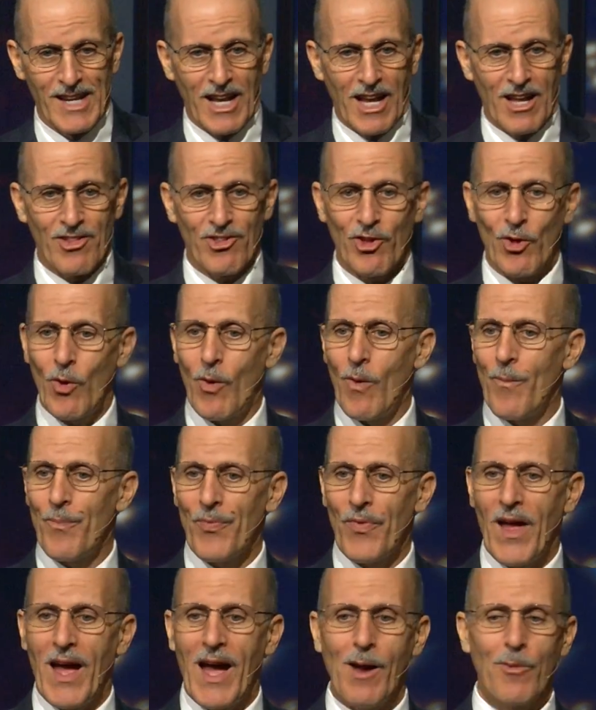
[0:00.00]
And so
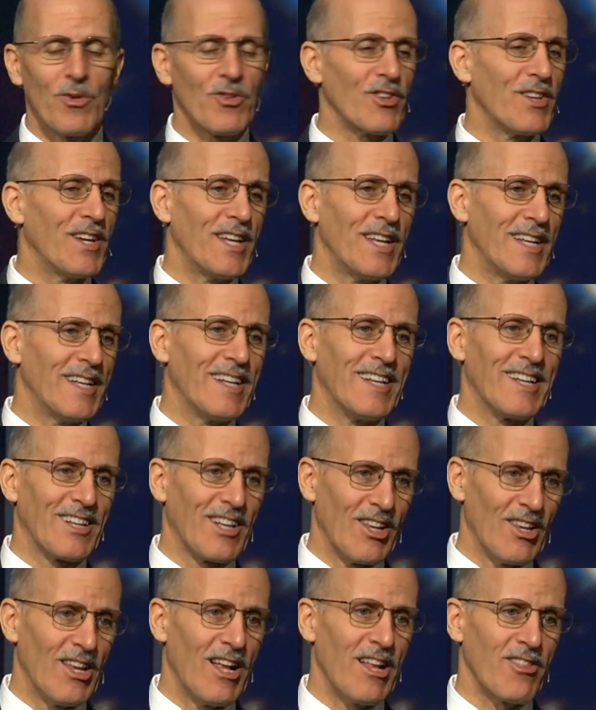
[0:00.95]
I was getting
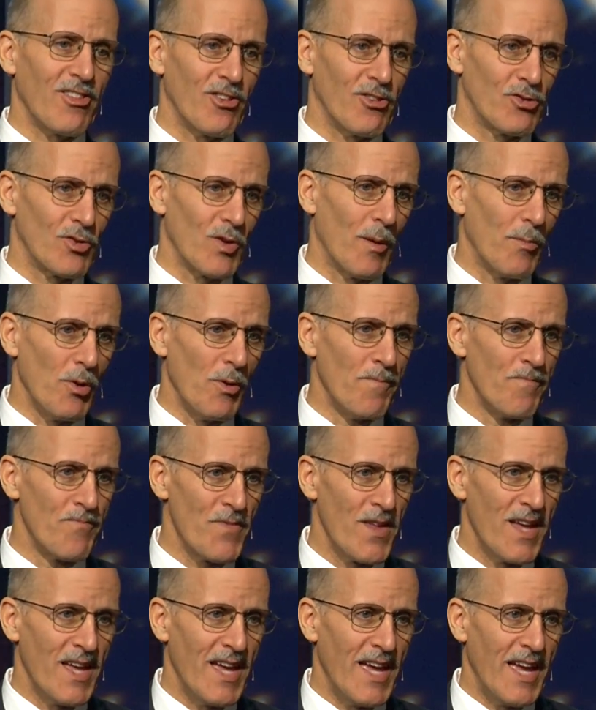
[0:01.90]
into lots of trouble.
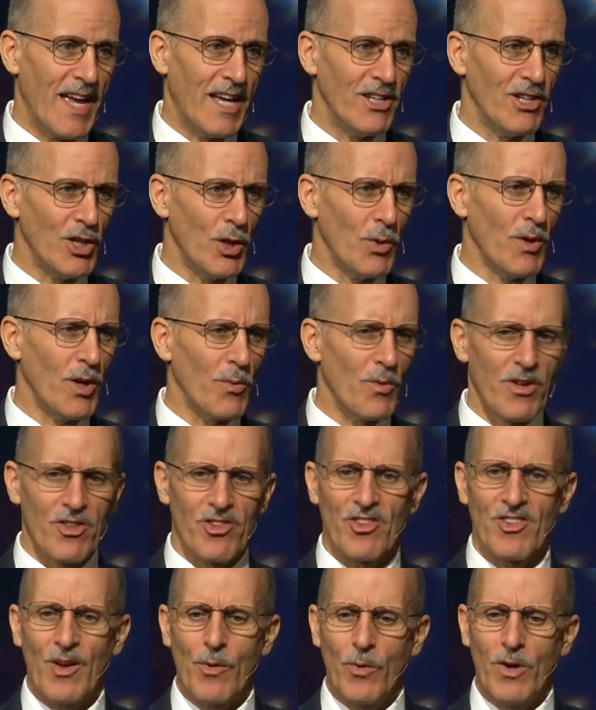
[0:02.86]
And you know what it
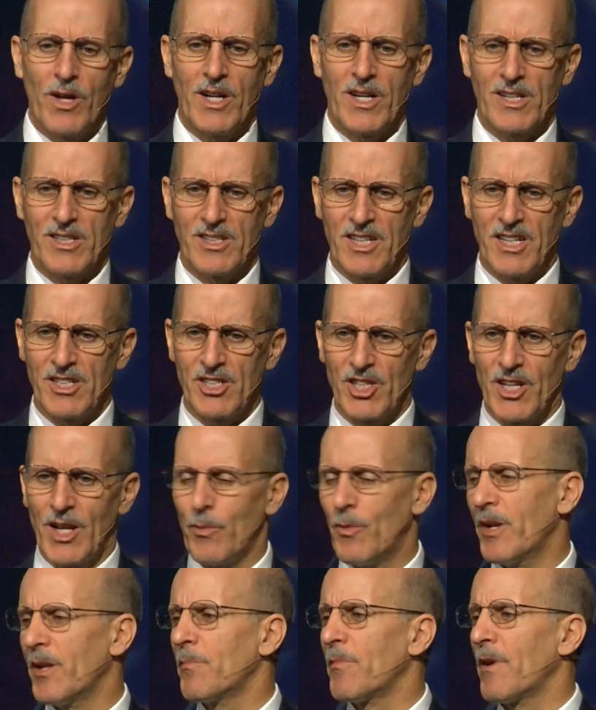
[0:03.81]
was, is I wanted attention. I
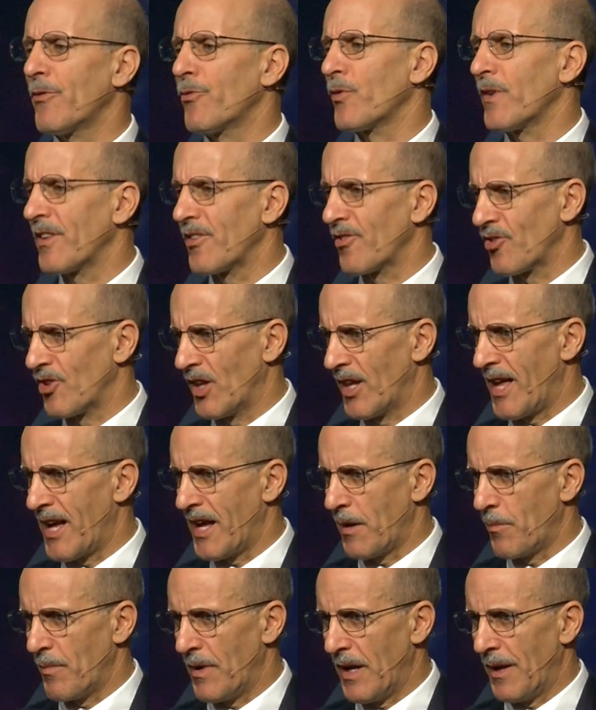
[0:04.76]
wanted my friends to
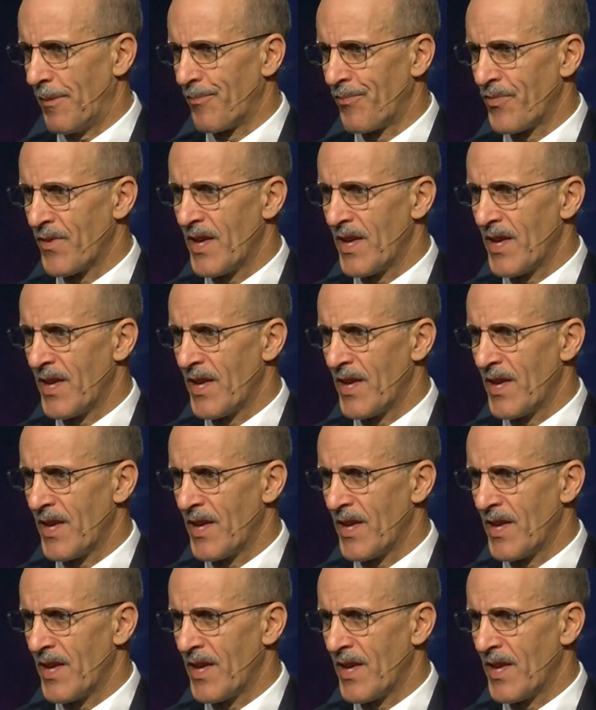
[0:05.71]
like me.